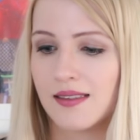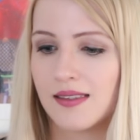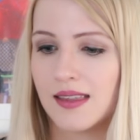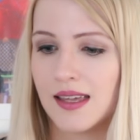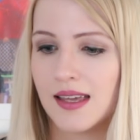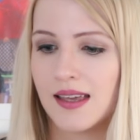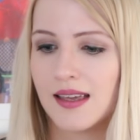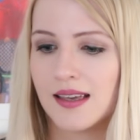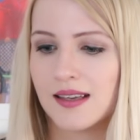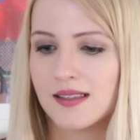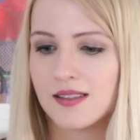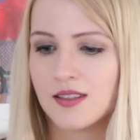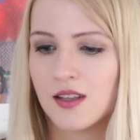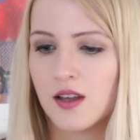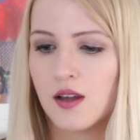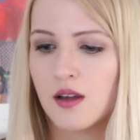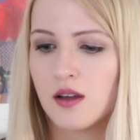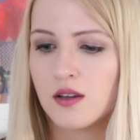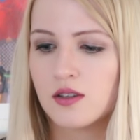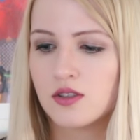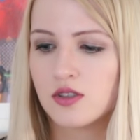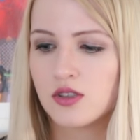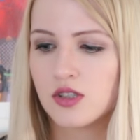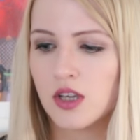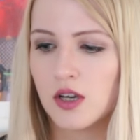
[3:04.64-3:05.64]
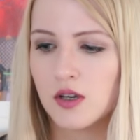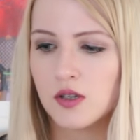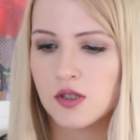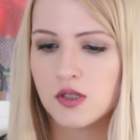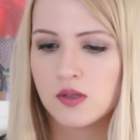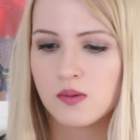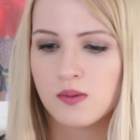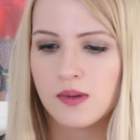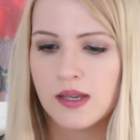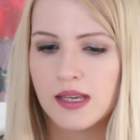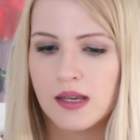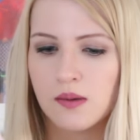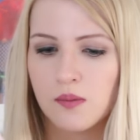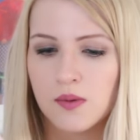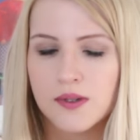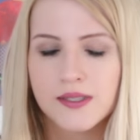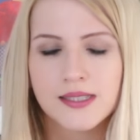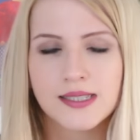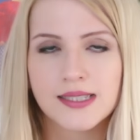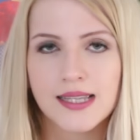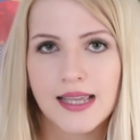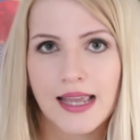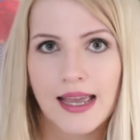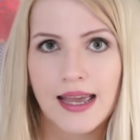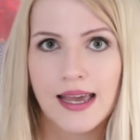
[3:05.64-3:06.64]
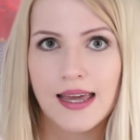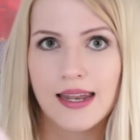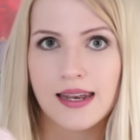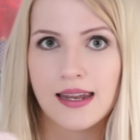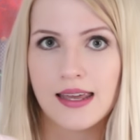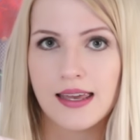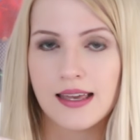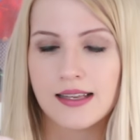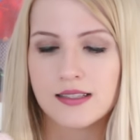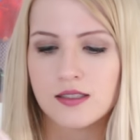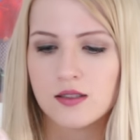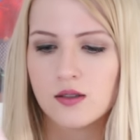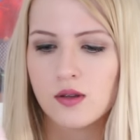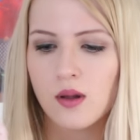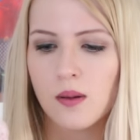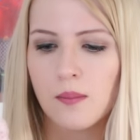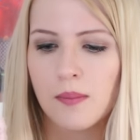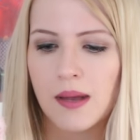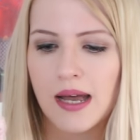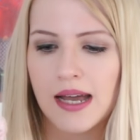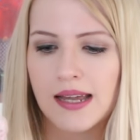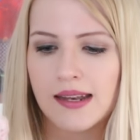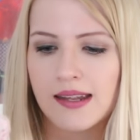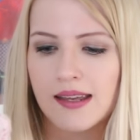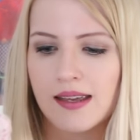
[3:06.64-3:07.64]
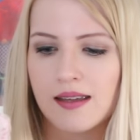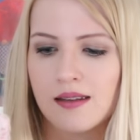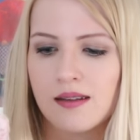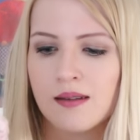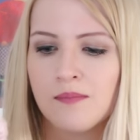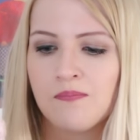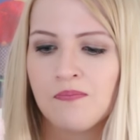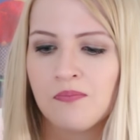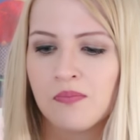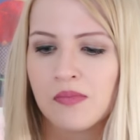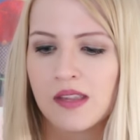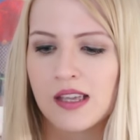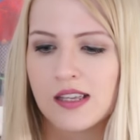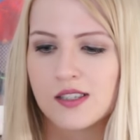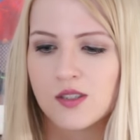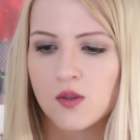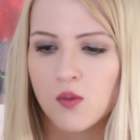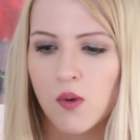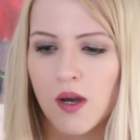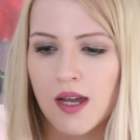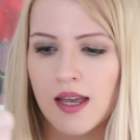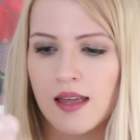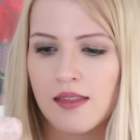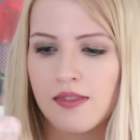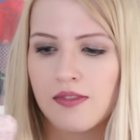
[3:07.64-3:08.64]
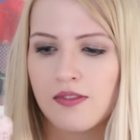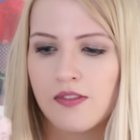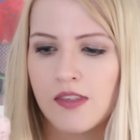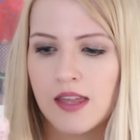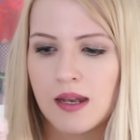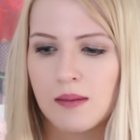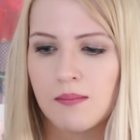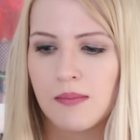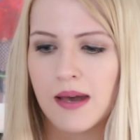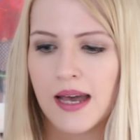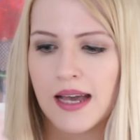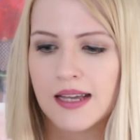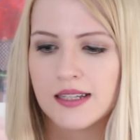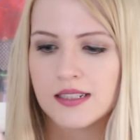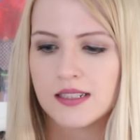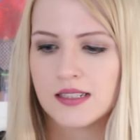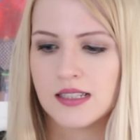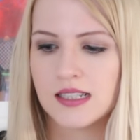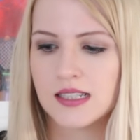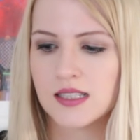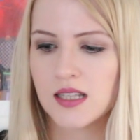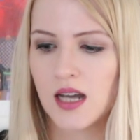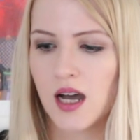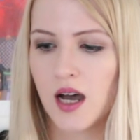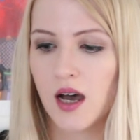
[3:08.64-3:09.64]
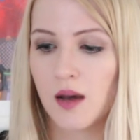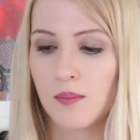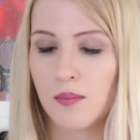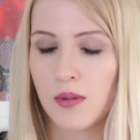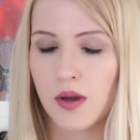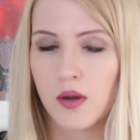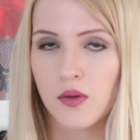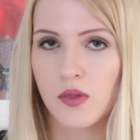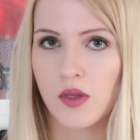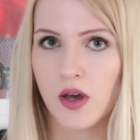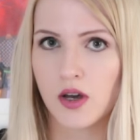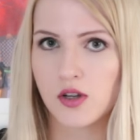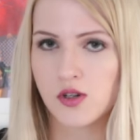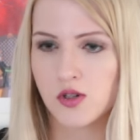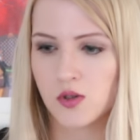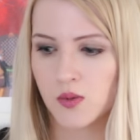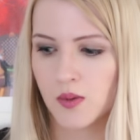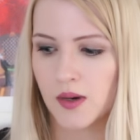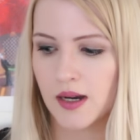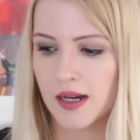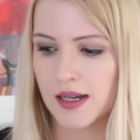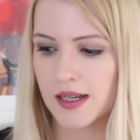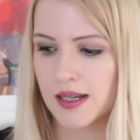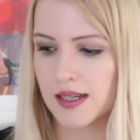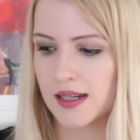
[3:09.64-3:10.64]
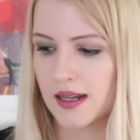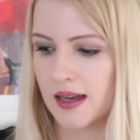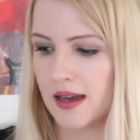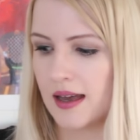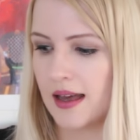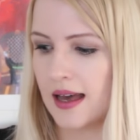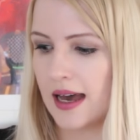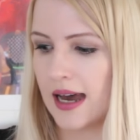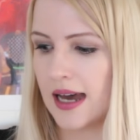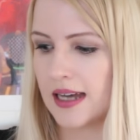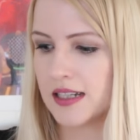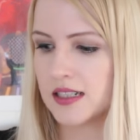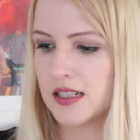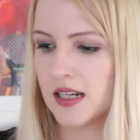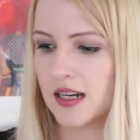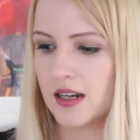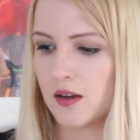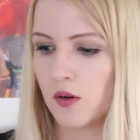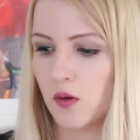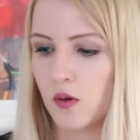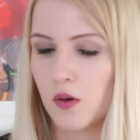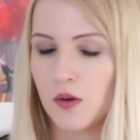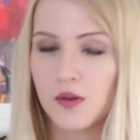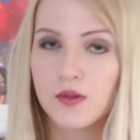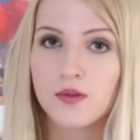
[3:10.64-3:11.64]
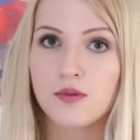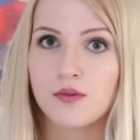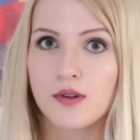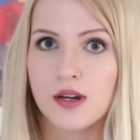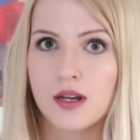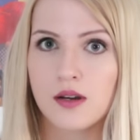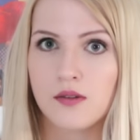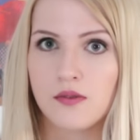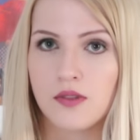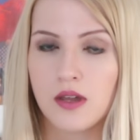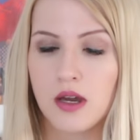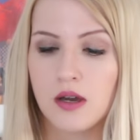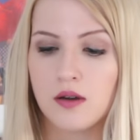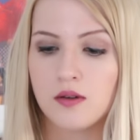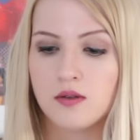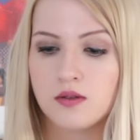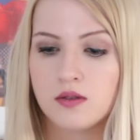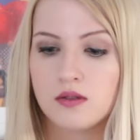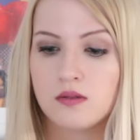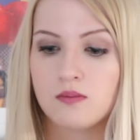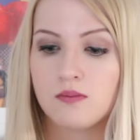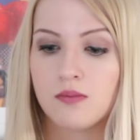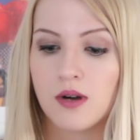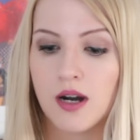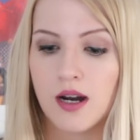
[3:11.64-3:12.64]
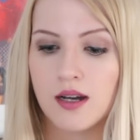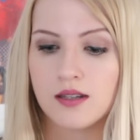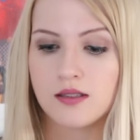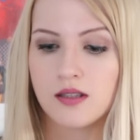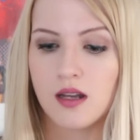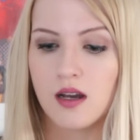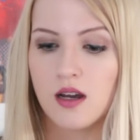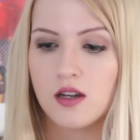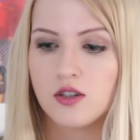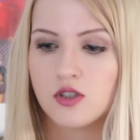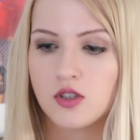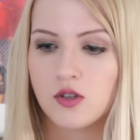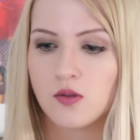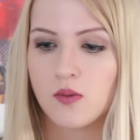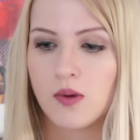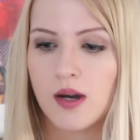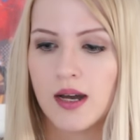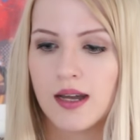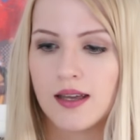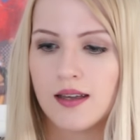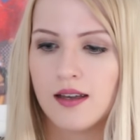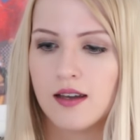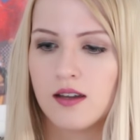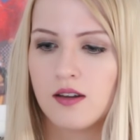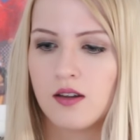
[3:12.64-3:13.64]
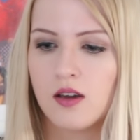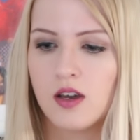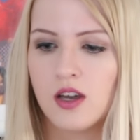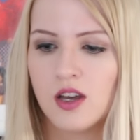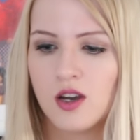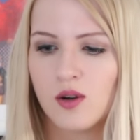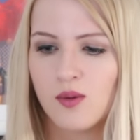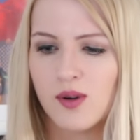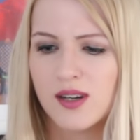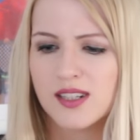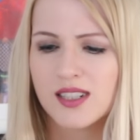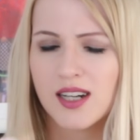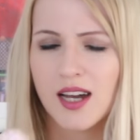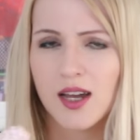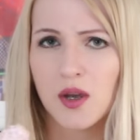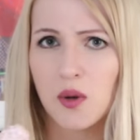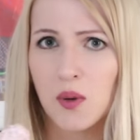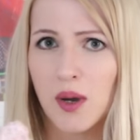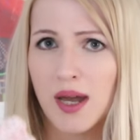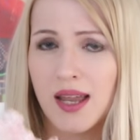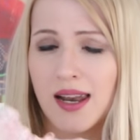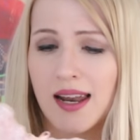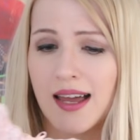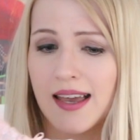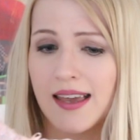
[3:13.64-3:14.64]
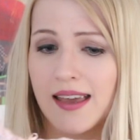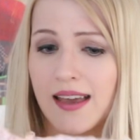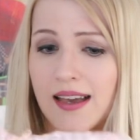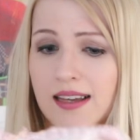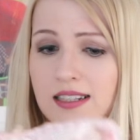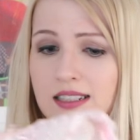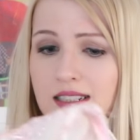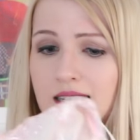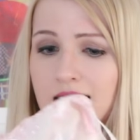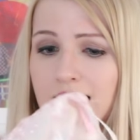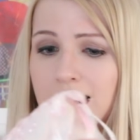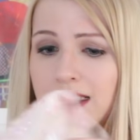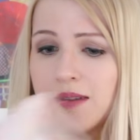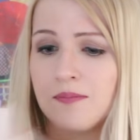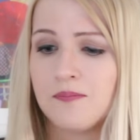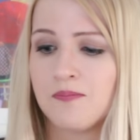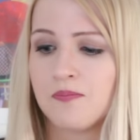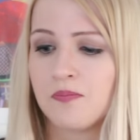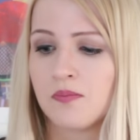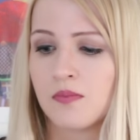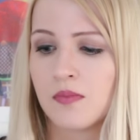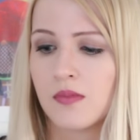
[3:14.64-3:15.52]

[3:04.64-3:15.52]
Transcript: I think it's so sweet. Once again, it's not padded. It's quite a thin mesh. These are both underwired. Actually, all three of those bras are underwired, which I quite like actually.